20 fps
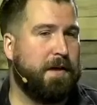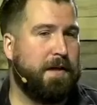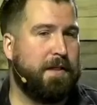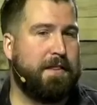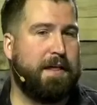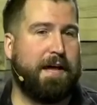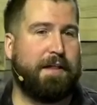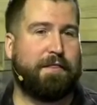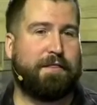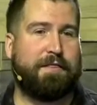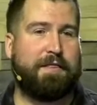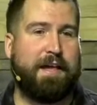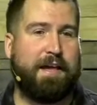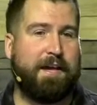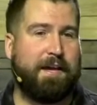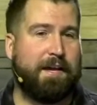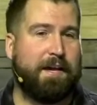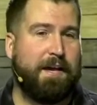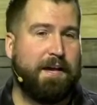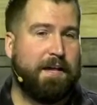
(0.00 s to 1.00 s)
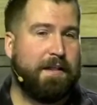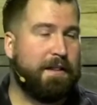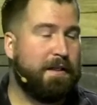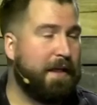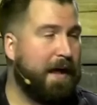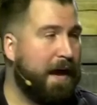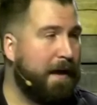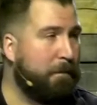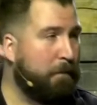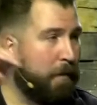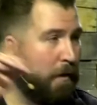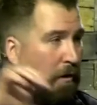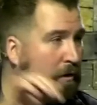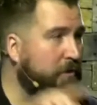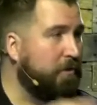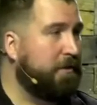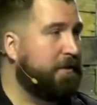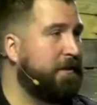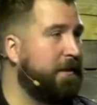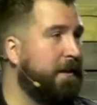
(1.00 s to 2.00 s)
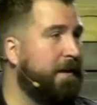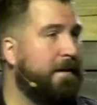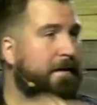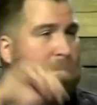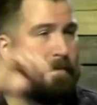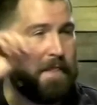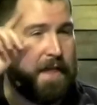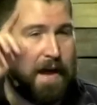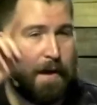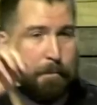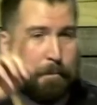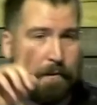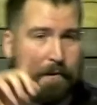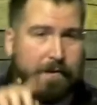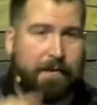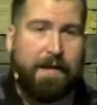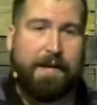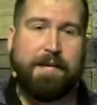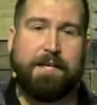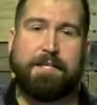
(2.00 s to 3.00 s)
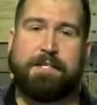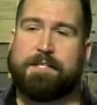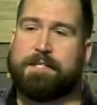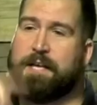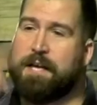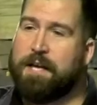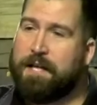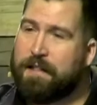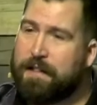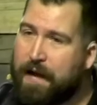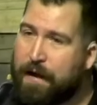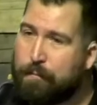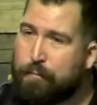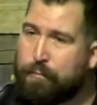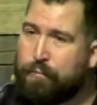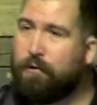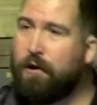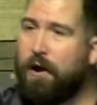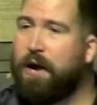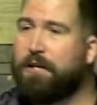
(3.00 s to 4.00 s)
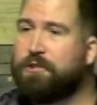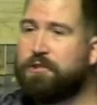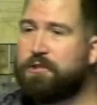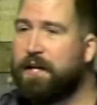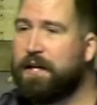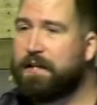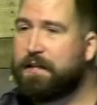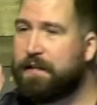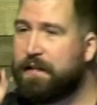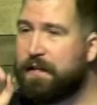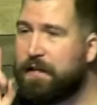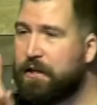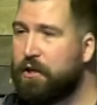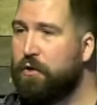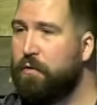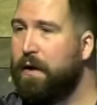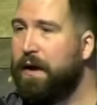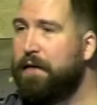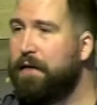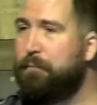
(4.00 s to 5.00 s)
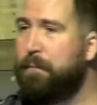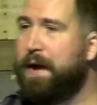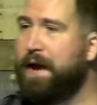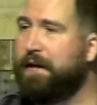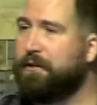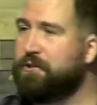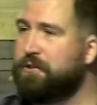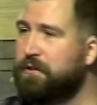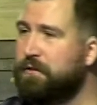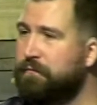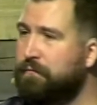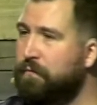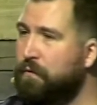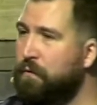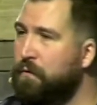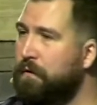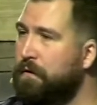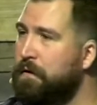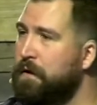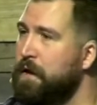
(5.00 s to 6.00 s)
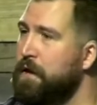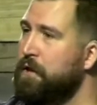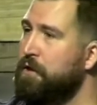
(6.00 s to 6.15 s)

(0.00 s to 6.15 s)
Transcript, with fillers: That thing, that person, that place, that project that you have passion for,